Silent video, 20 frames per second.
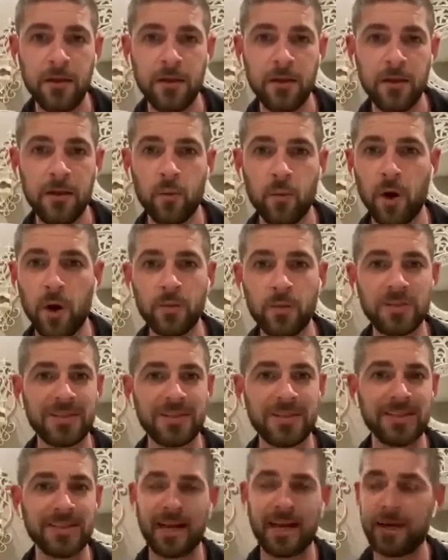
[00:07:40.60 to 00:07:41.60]
One was a
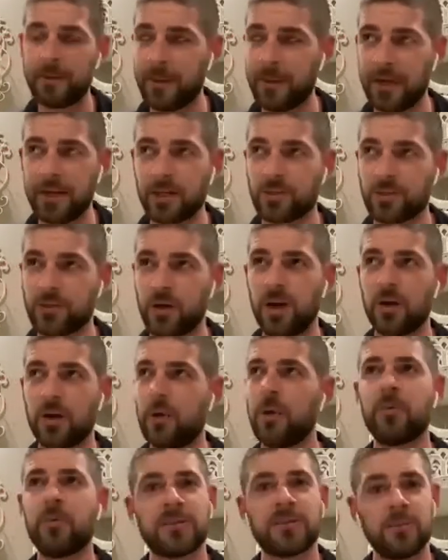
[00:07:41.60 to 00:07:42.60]
diabetic drug,
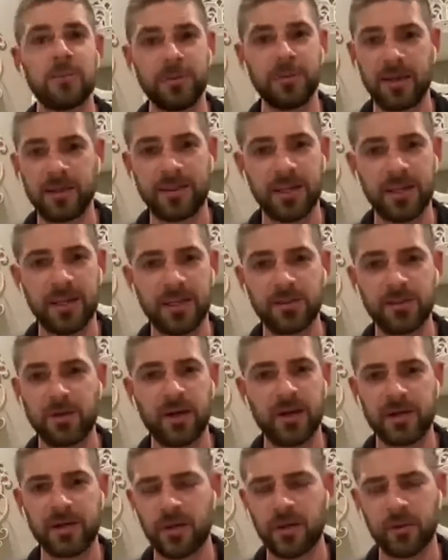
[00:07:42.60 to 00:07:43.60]
one was a blood thinning
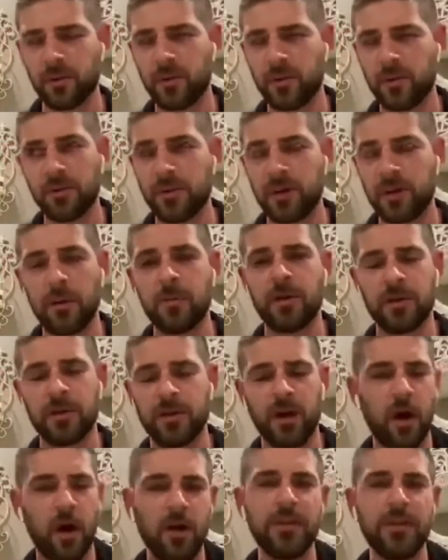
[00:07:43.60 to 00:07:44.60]
drug, another one was,
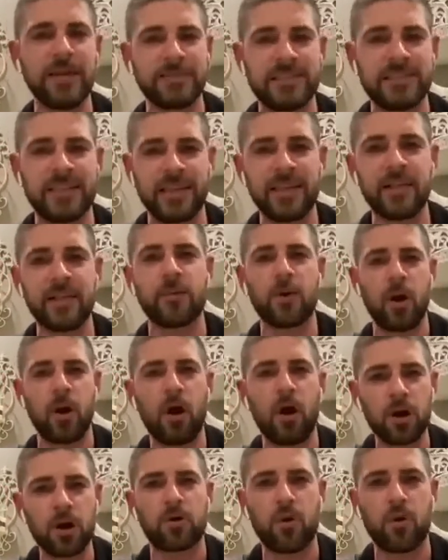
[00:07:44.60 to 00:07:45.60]
all that to say they were
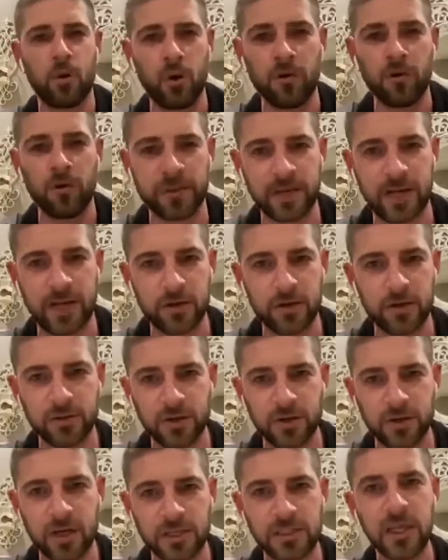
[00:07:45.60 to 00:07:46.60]
hardcore over-the-counter
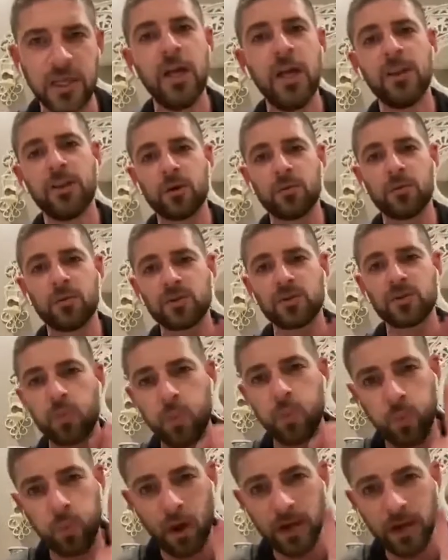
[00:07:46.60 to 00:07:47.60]
drugs. There was
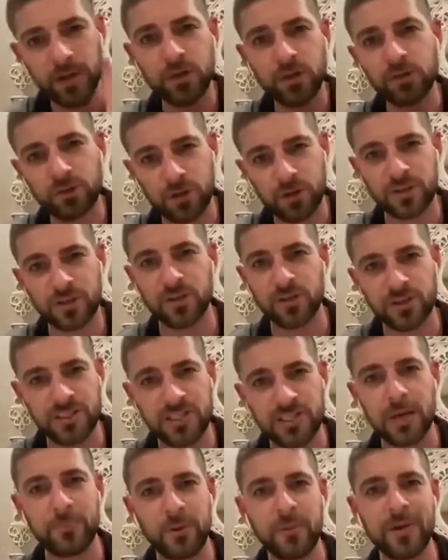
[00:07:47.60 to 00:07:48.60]
one nutritional
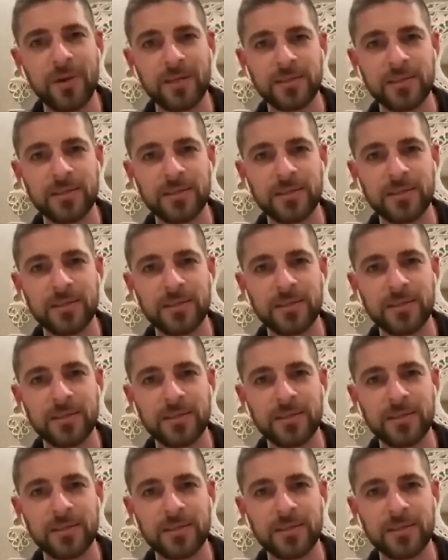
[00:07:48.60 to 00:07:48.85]
supplement